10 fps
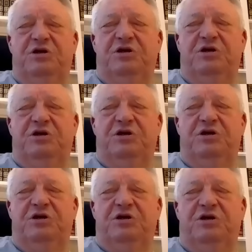or genuine
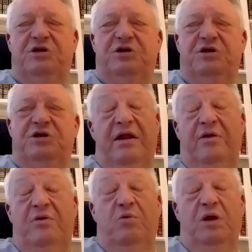Christianity,
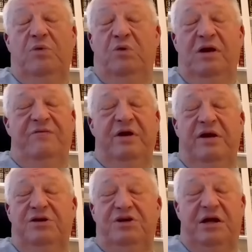that we're
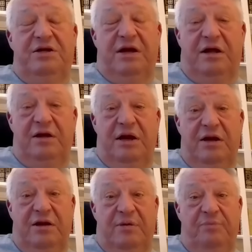living in a Gentile
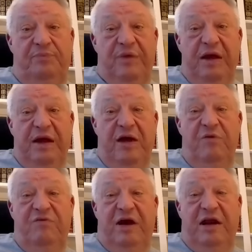kingdom.
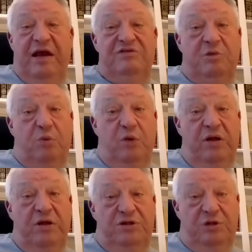And we've got to have some
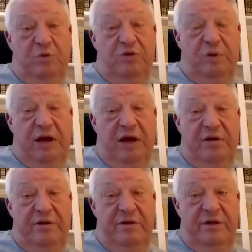realism with
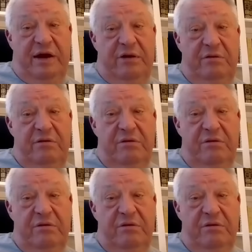regard to that.